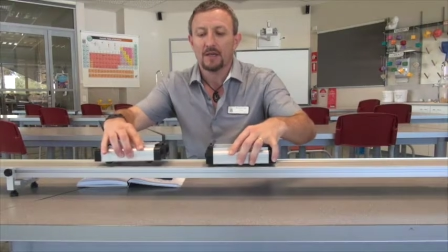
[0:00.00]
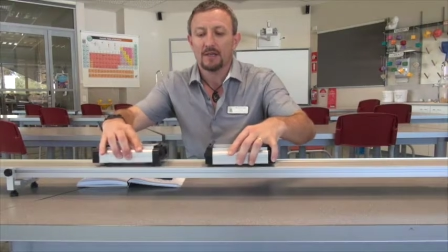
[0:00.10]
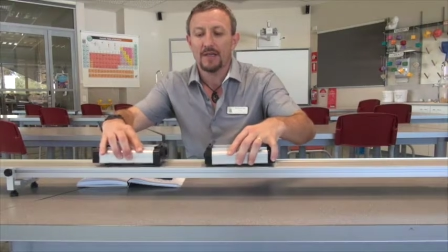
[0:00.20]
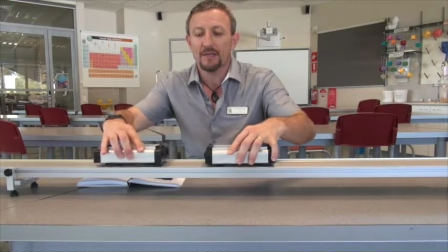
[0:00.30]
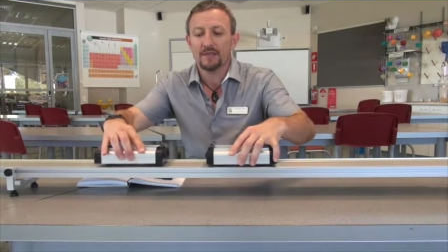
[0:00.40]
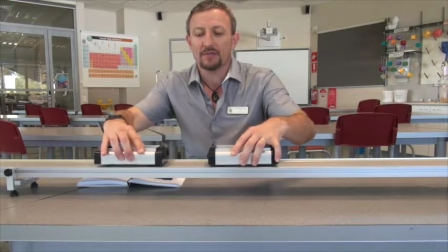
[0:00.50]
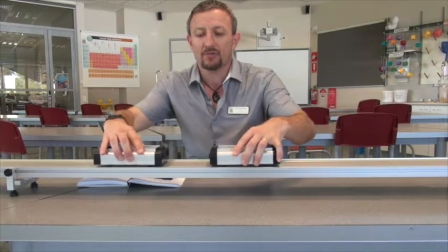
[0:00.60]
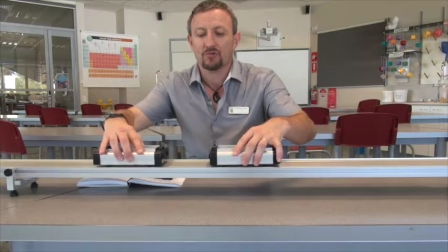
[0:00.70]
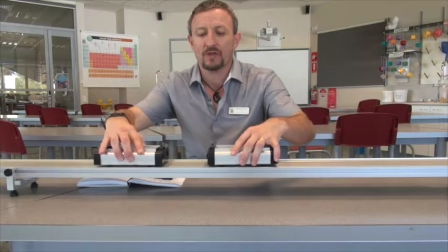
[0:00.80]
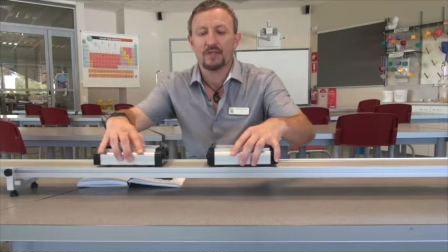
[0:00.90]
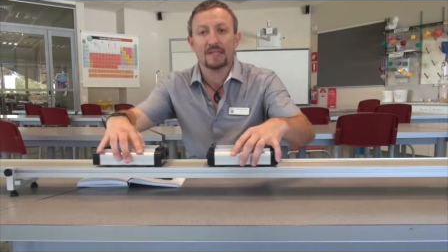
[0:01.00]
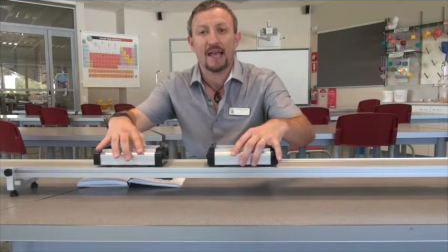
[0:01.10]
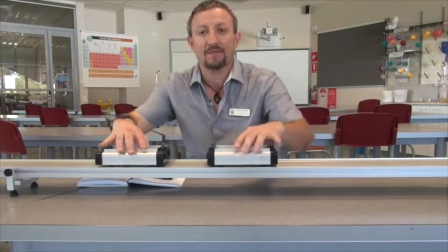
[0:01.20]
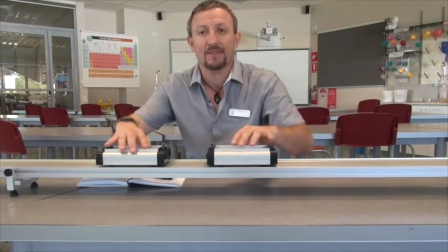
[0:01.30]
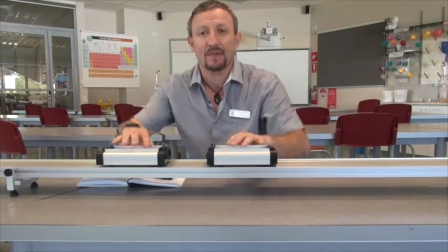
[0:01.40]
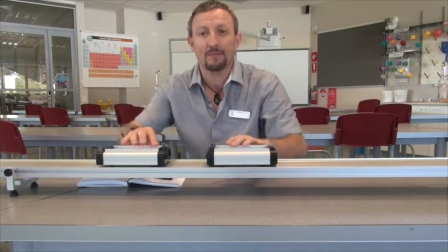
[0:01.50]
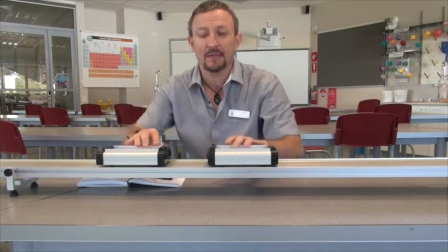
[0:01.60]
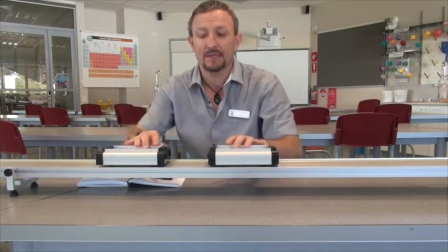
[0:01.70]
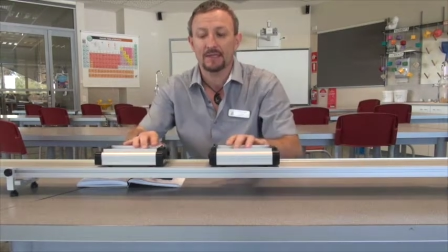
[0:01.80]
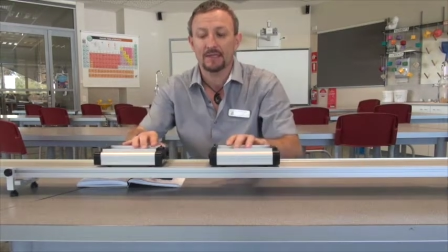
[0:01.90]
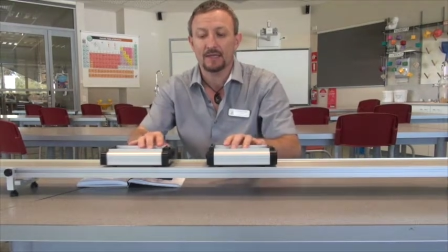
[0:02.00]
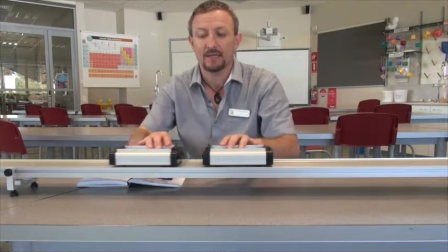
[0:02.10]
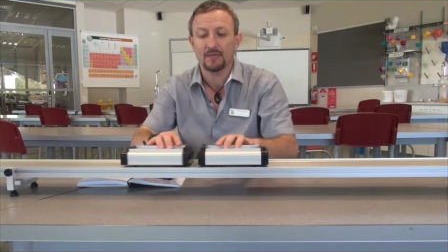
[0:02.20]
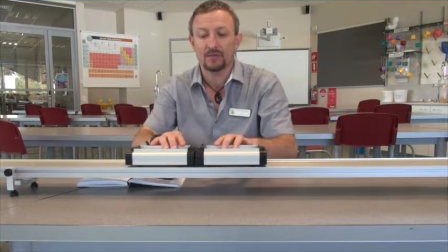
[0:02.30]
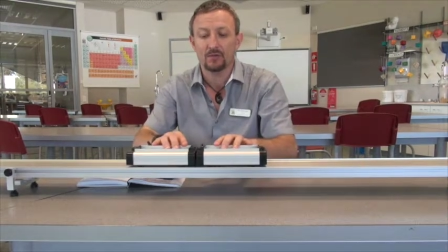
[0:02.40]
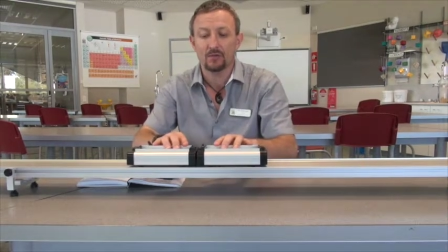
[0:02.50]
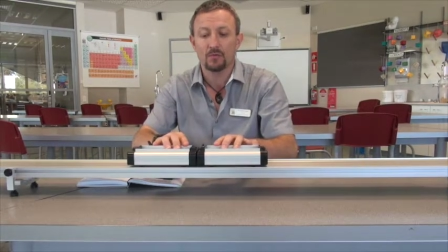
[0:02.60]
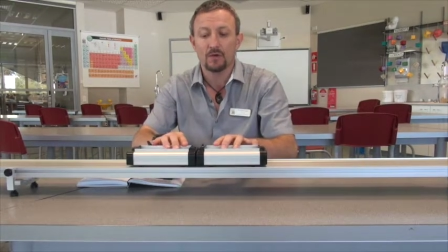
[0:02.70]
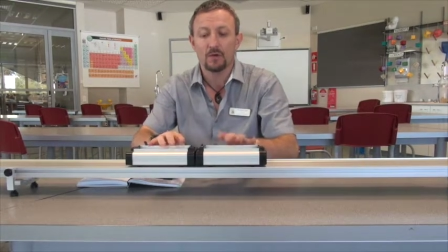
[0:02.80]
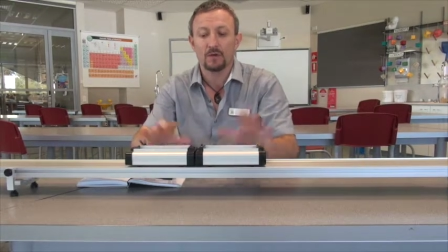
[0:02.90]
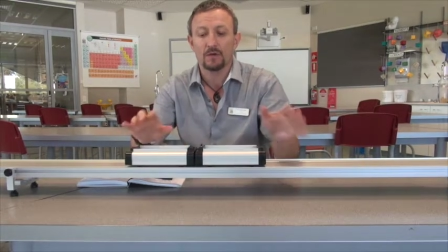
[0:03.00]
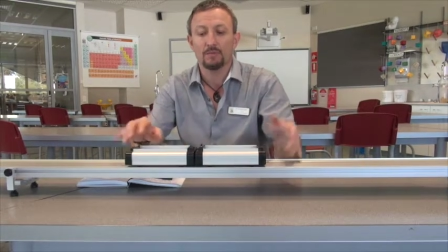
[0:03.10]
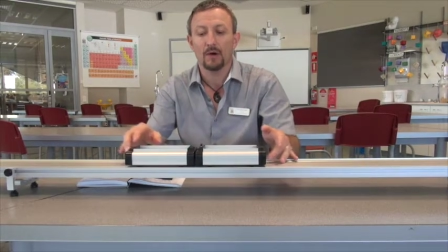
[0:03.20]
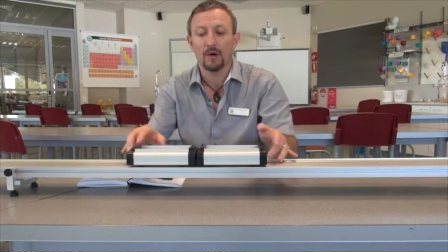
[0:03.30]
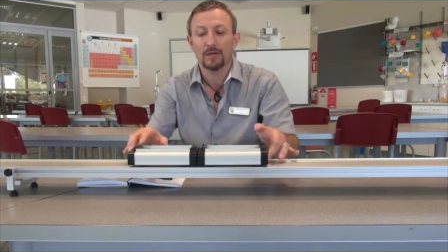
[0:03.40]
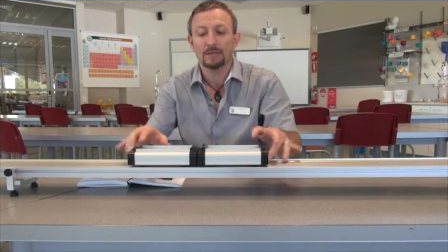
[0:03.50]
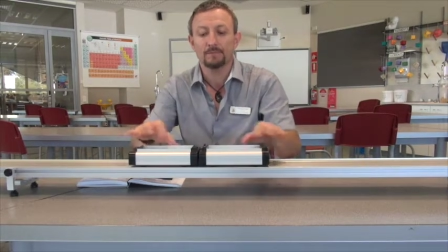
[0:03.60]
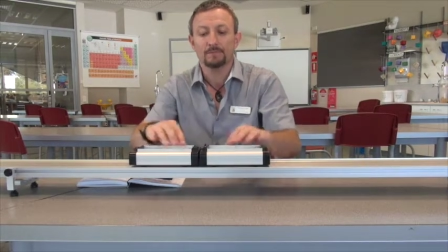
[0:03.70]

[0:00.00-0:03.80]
Now these trolleys have the ability to combine.